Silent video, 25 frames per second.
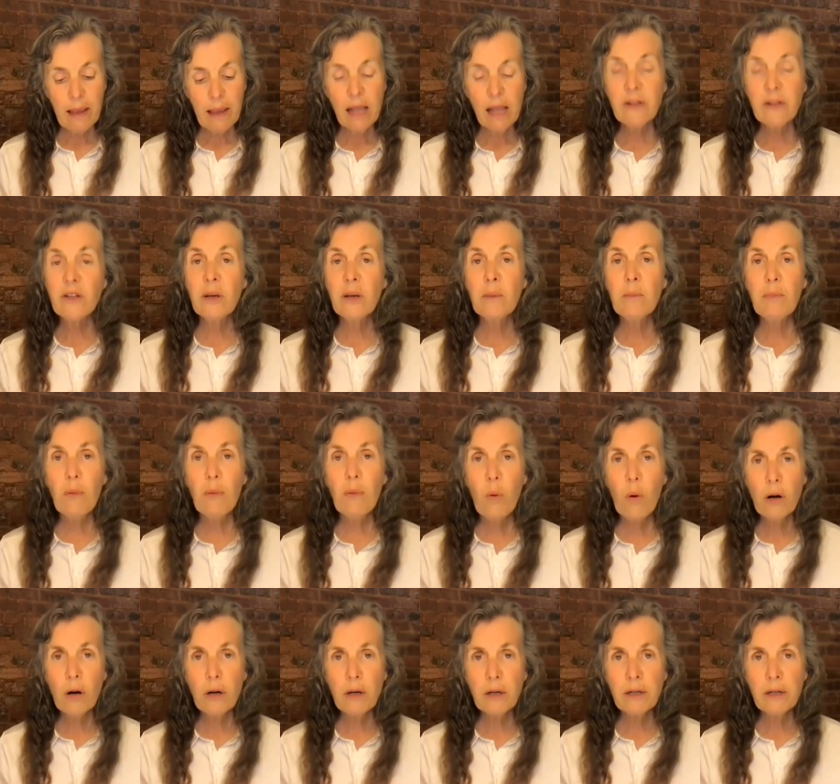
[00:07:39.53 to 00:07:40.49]
It's
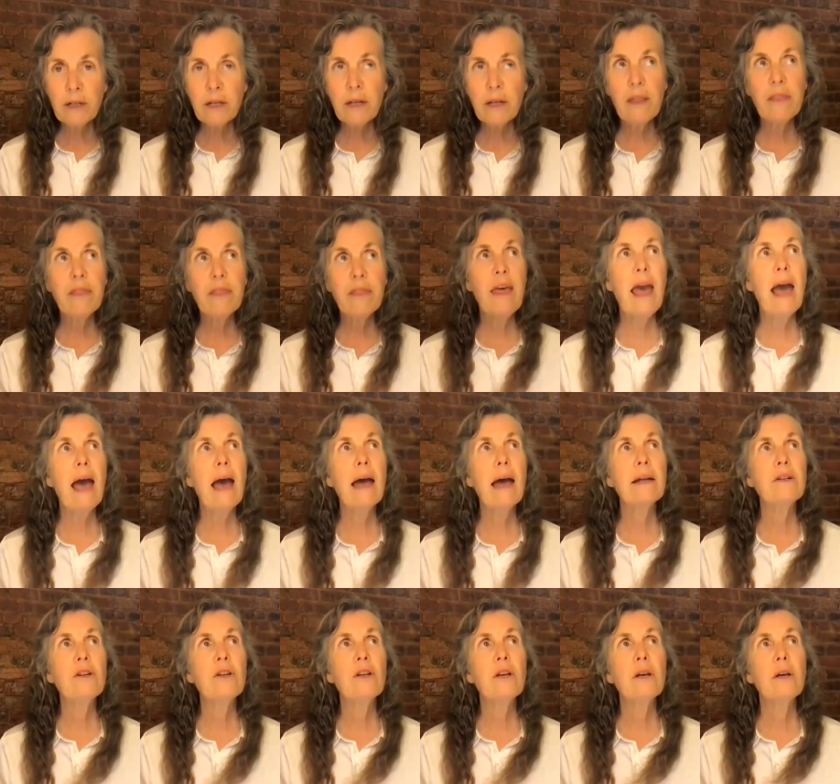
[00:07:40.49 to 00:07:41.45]
important
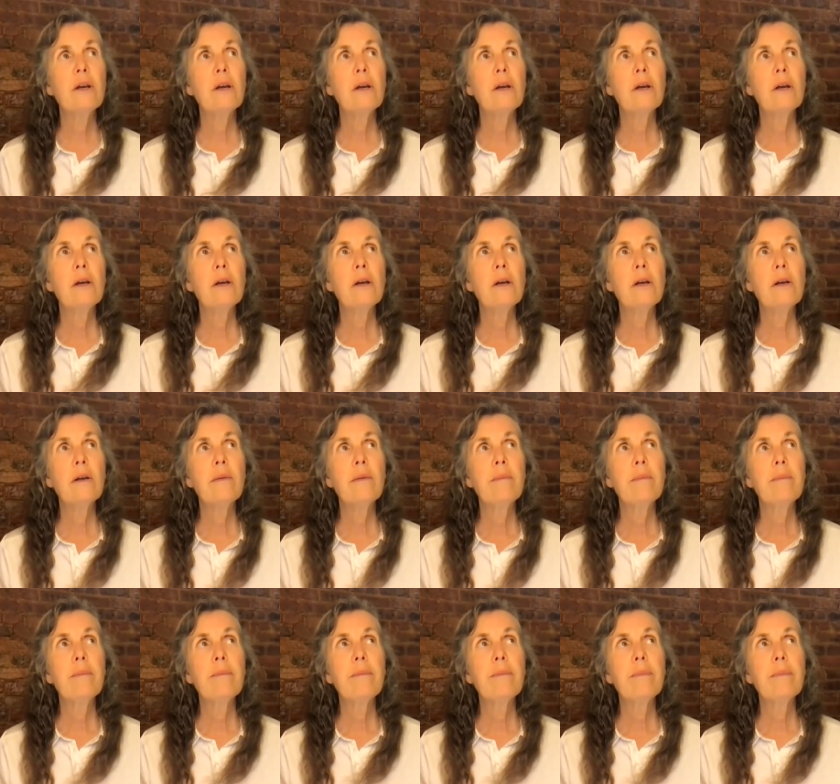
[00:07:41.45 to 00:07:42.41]
that
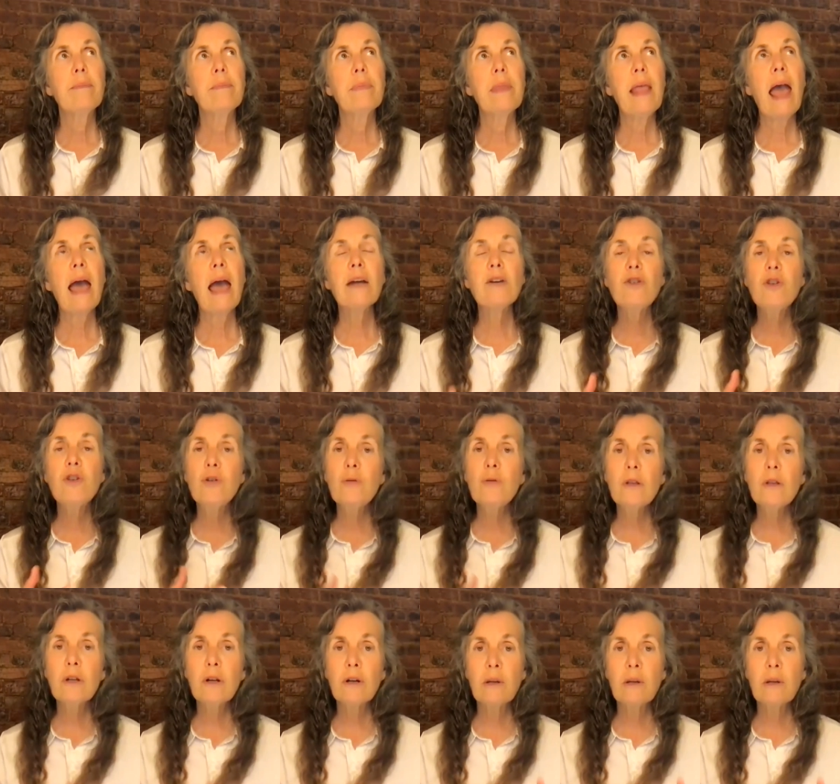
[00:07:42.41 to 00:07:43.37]
as you
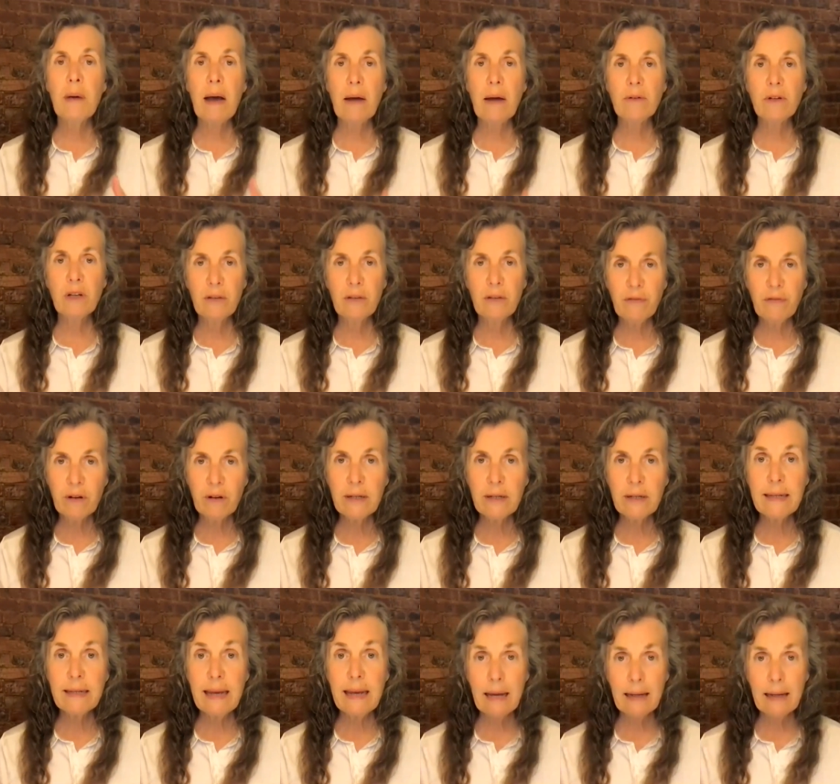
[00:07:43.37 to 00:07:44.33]
learn about
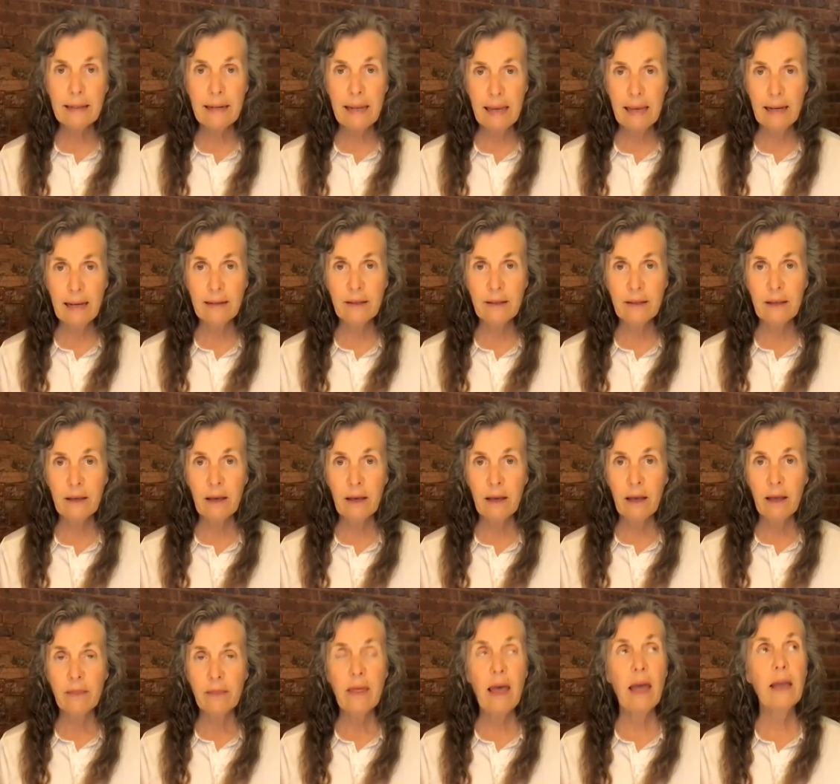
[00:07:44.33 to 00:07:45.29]
different techniques
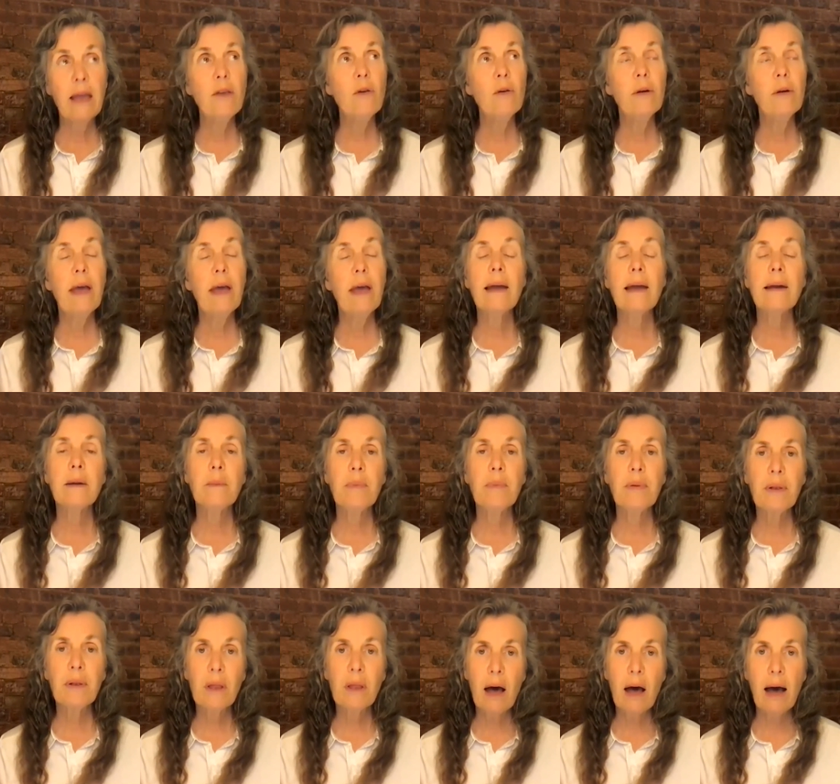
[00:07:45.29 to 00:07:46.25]
that you can
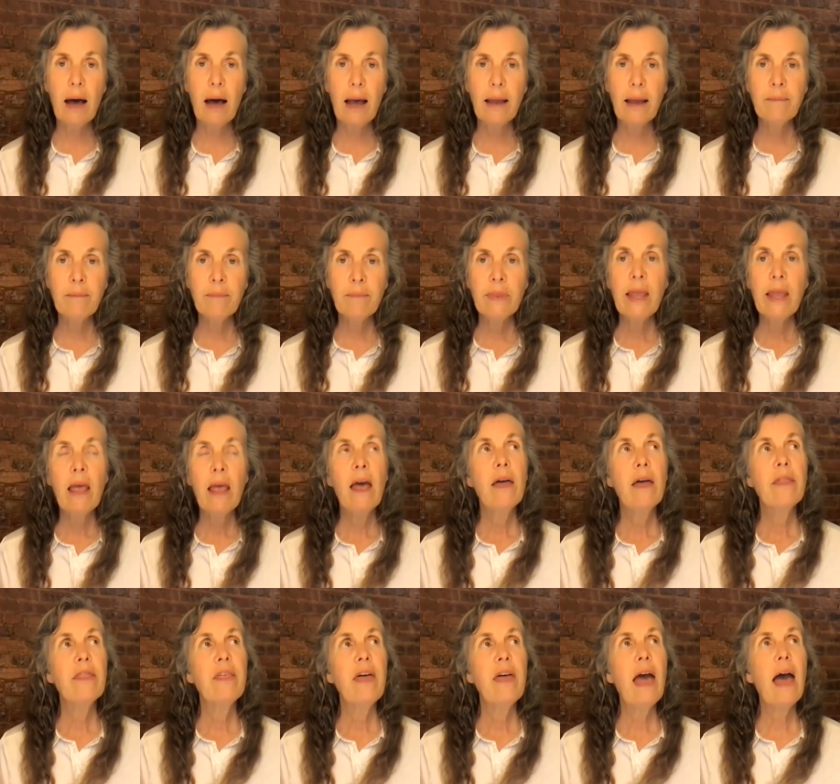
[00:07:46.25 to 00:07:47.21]
apply,
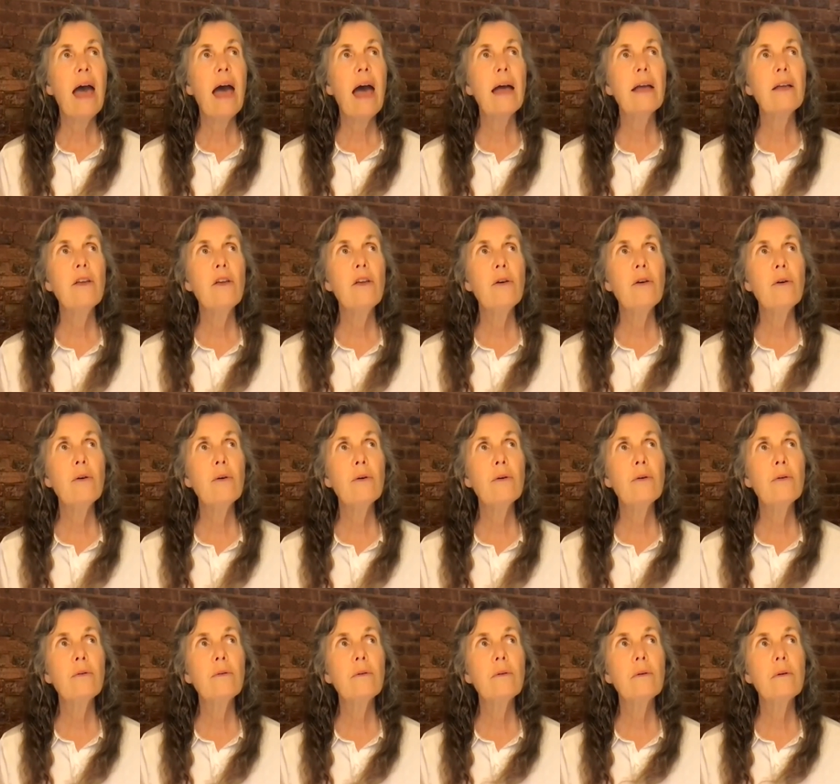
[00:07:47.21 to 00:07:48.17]
that
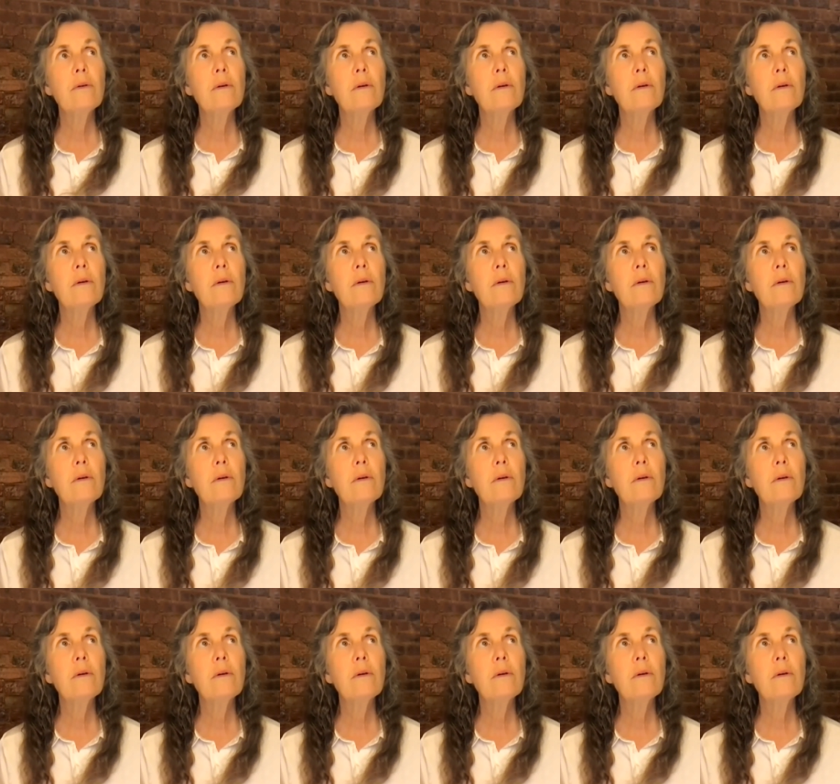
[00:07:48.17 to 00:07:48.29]
you